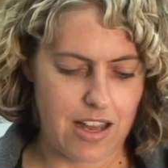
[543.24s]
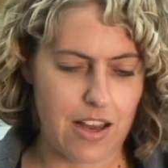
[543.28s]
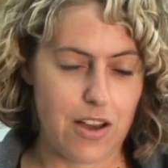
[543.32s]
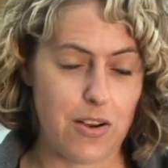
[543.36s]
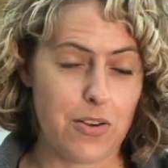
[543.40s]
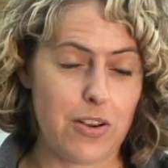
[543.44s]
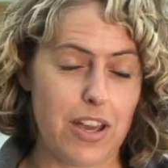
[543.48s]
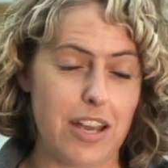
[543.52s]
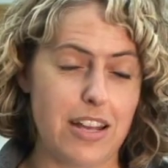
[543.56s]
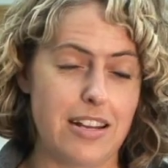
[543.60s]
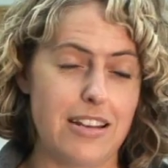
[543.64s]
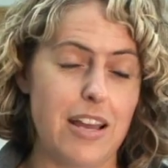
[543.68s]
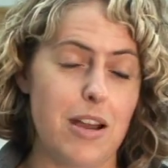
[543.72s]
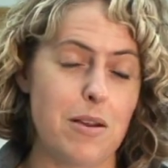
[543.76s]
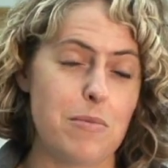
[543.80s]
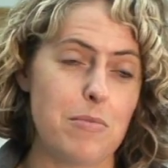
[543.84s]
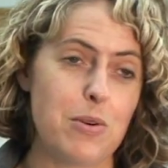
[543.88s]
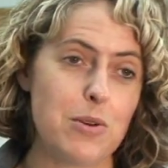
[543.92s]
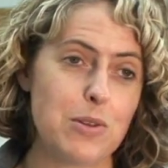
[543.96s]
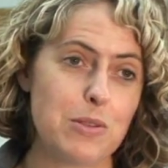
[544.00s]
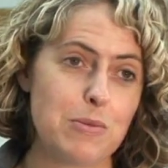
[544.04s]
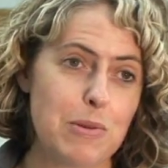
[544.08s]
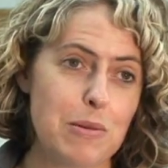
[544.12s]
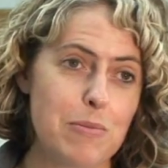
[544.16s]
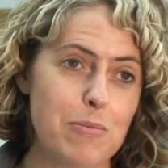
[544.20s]
Okay, now
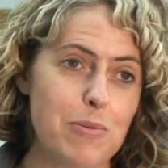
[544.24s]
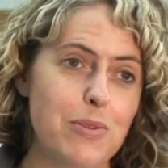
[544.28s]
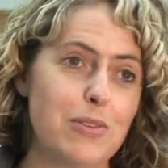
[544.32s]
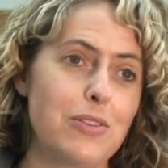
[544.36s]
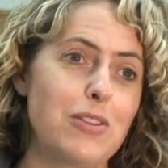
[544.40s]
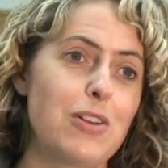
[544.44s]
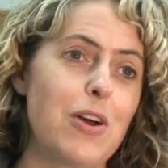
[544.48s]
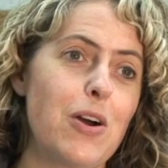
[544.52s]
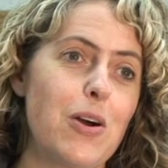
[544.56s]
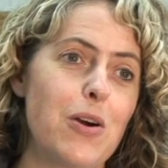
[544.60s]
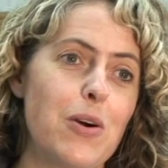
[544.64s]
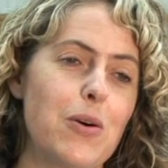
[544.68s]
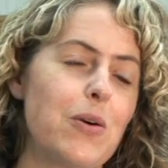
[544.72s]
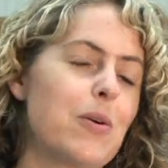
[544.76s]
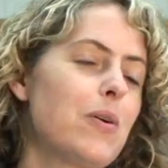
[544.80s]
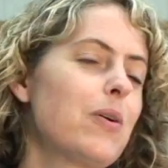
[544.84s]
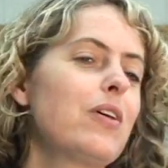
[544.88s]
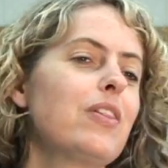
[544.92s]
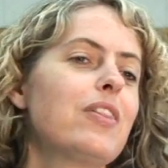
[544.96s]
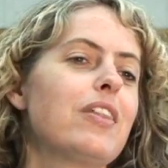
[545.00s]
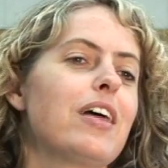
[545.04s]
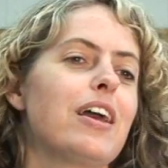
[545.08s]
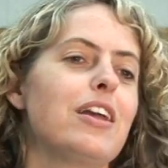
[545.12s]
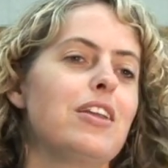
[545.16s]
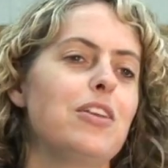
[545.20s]
most people know
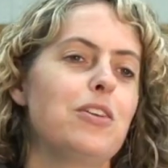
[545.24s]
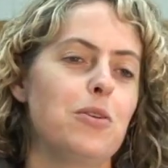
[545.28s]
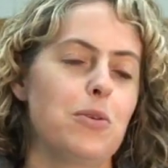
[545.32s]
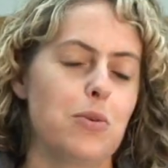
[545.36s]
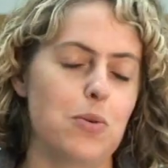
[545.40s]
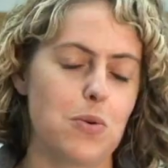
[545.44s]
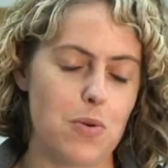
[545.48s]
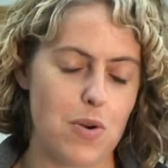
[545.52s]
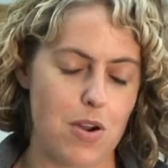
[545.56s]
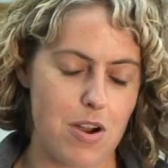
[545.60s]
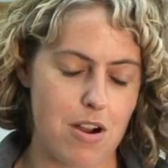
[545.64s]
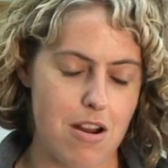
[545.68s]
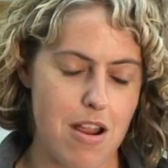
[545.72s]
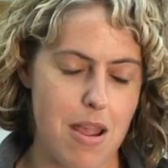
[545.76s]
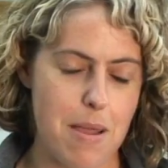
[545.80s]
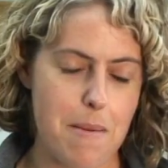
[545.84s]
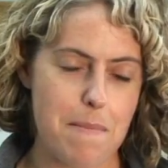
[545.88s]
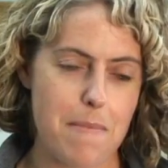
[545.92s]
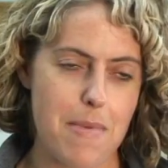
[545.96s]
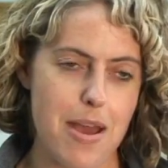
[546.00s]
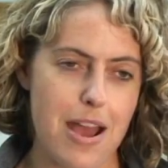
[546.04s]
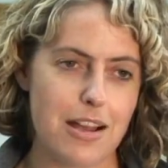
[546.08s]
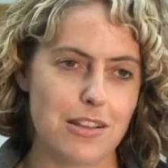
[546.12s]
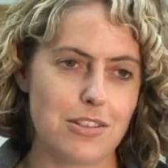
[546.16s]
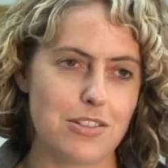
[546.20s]
that you are a
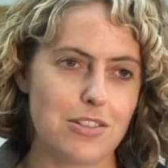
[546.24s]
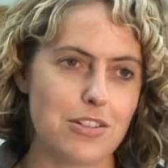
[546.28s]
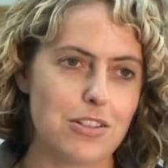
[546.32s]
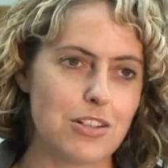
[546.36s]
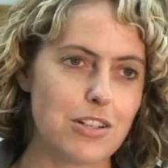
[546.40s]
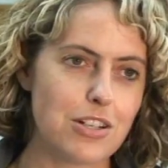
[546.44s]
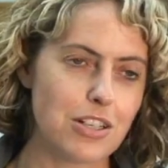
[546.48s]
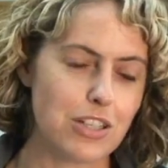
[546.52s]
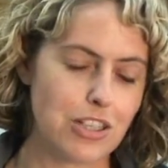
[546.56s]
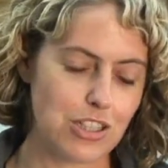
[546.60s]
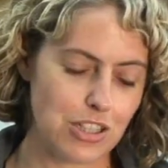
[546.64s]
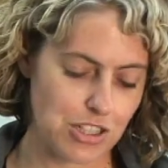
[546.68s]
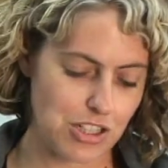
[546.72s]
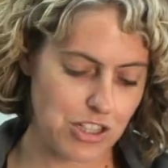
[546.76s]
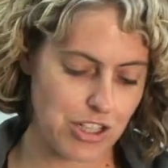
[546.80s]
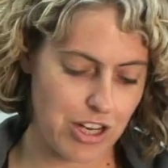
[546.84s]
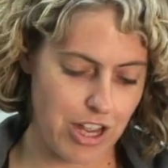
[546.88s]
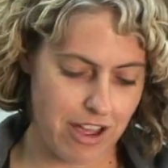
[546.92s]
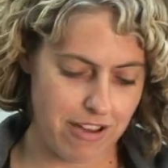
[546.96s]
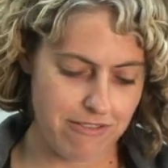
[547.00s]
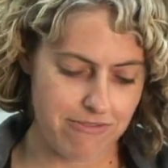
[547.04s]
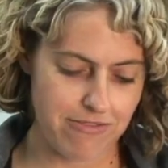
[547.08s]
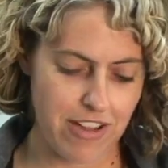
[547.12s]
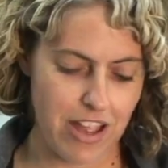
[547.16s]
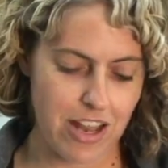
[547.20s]
master
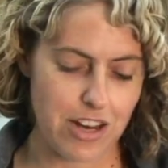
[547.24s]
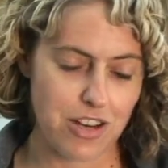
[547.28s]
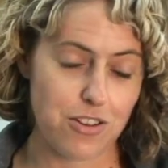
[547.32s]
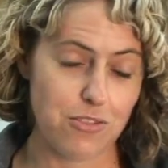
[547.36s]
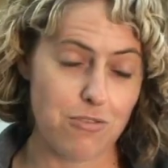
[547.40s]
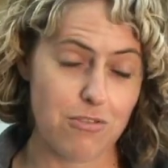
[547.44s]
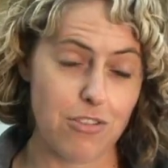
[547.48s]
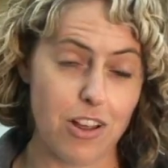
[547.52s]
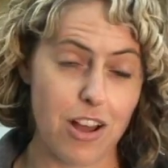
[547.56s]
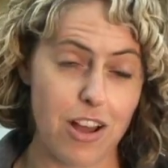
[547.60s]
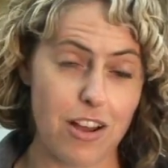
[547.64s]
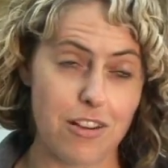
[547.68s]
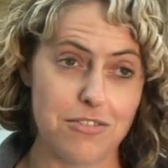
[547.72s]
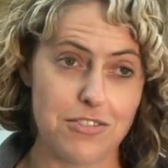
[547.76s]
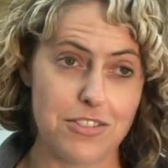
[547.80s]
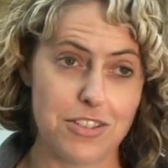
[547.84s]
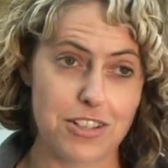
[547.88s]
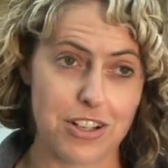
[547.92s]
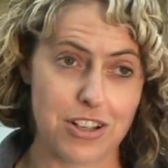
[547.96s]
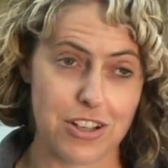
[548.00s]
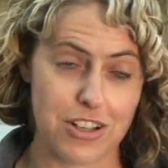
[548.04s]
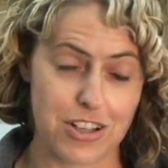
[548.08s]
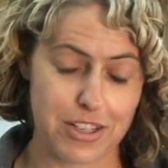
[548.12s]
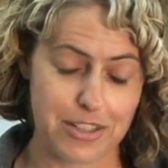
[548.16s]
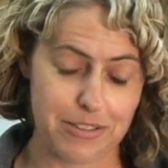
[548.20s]
chef and you love
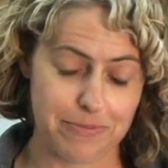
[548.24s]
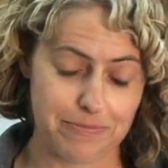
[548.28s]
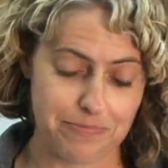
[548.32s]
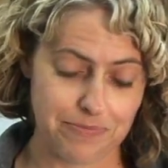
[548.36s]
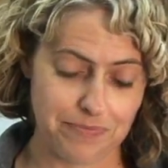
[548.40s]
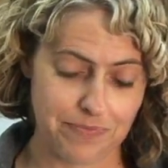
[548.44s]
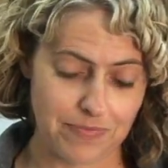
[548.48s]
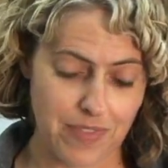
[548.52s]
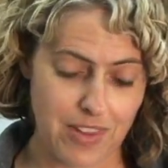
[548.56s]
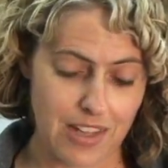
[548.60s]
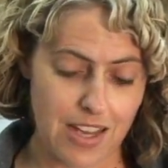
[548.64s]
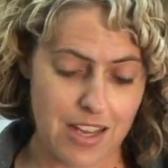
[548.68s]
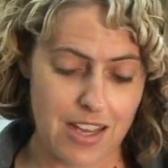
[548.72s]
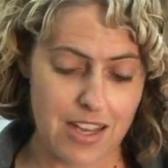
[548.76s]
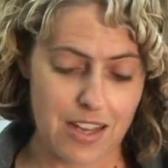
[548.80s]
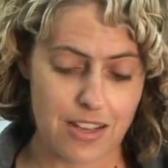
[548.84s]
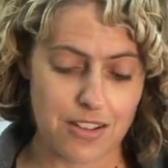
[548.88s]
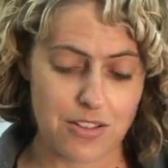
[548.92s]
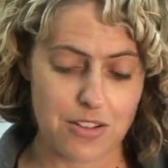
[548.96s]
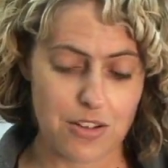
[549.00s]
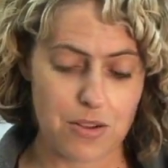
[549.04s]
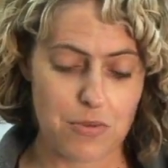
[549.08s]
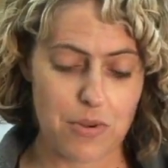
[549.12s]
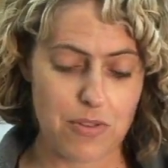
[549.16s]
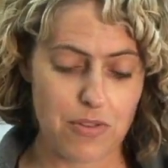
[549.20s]
to cook.
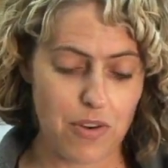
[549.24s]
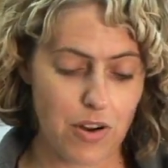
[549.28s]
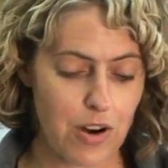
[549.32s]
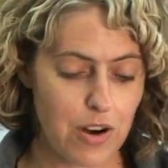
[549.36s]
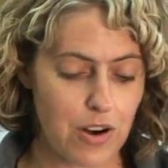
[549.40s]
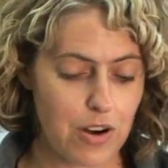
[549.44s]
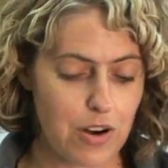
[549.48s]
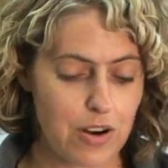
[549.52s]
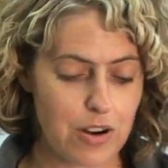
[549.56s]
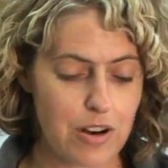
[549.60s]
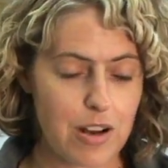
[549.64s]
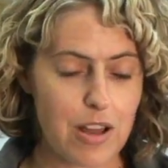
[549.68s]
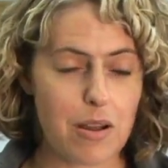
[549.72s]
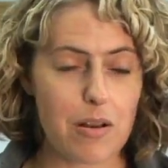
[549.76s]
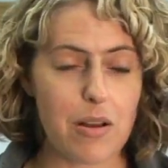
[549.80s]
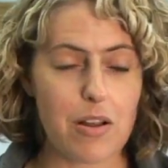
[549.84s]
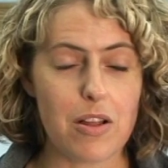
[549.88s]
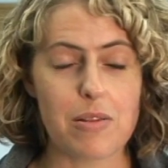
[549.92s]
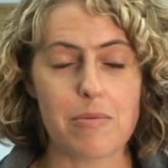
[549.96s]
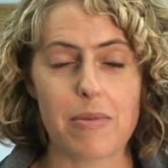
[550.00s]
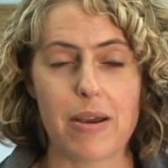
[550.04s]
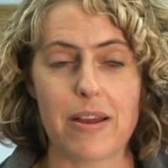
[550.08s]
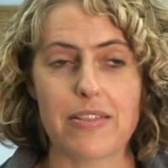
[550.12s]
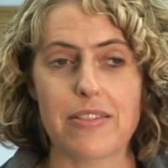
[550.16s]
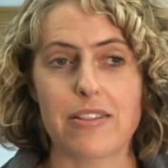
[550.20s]
So we've heard
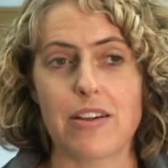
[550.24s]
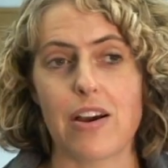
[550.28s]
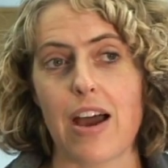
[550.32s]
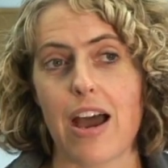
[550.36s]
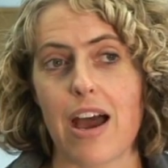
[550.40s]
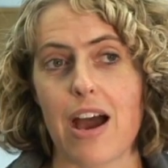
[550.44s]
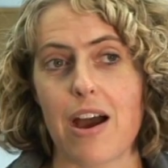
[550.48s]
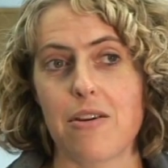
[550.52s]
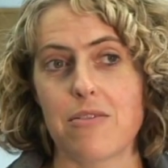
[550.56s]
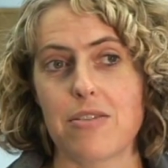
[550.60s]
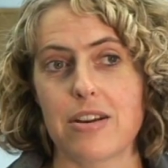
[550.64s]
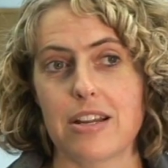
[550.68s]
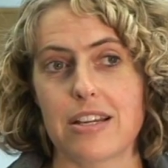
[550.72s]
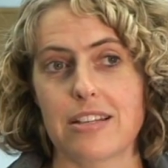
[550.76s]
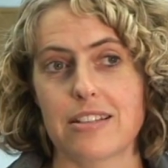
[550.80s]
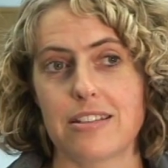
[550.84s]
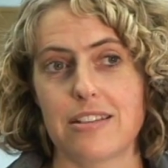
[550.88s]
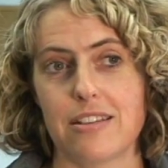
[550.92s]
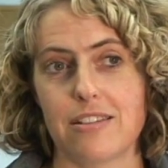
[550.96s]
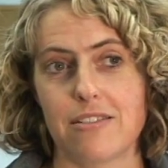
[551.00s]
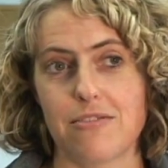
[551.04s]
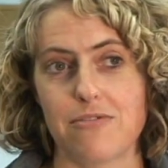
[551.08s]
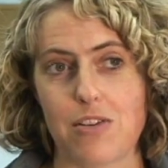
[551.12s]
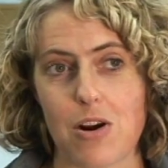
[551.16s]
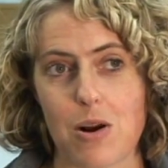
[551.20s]
all about the outings
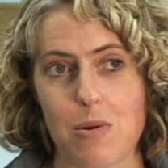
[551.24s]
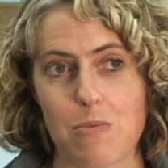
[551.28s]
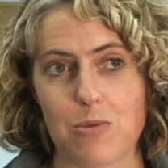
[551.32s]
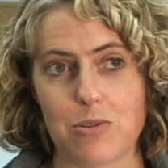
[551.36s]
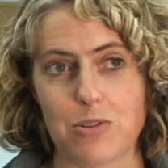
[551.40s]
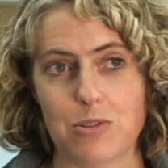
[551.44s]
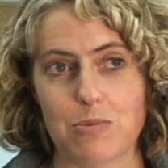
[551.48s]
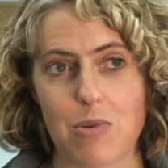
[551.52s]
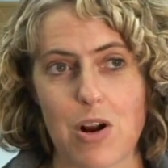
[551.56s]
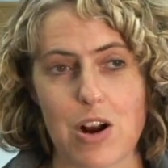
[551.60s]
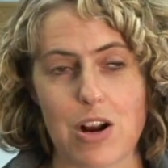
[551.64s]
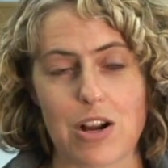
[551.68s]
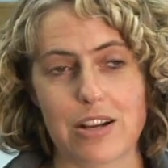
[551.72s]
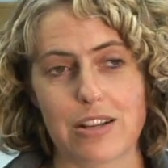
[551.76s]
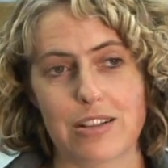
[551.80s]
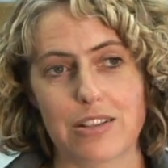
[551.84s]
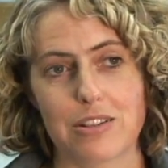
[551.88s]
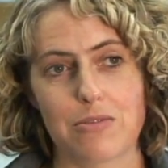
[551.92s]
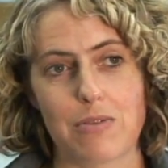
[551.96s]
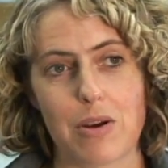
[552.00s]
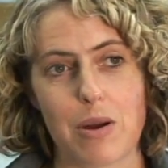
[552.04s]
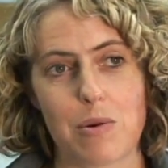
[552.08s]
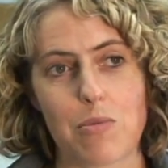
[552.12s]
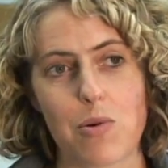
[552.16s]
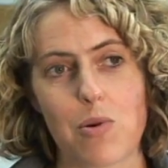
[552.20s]
to the farmers
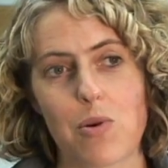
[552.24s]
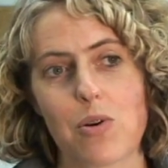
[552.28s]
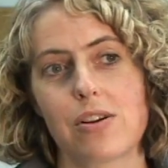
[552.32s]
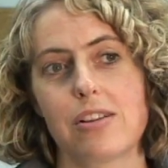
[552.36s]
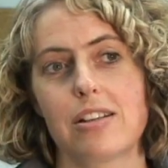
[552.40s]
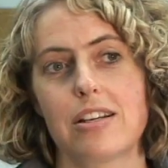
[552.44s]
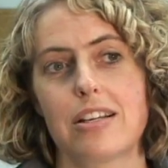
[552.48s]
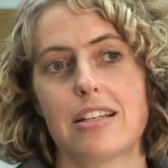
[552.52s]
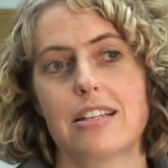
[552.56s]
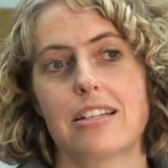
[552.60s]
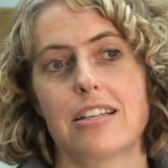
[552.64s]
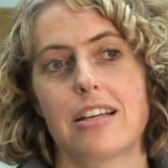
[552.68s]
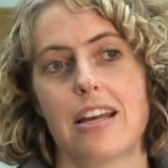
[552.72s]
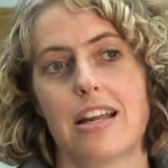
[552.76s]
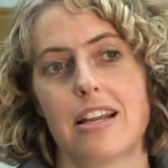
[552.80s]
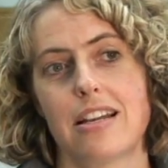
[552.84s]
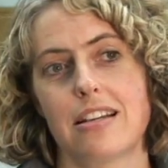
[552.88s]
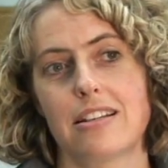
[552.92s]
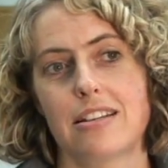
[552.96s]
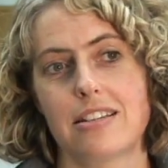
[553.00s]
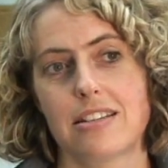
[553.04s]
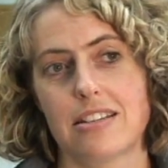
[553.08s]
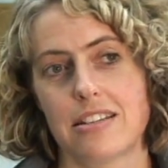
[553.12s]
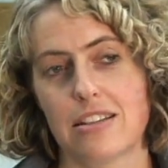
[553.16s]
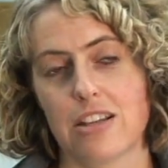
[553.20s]
markets around Portland
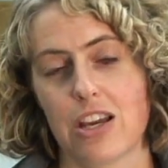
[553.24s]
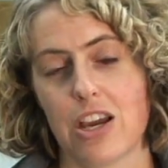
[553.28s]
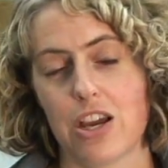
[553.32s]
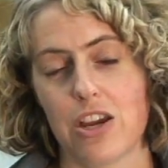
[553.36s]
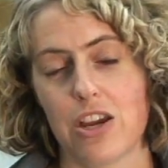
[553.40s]
and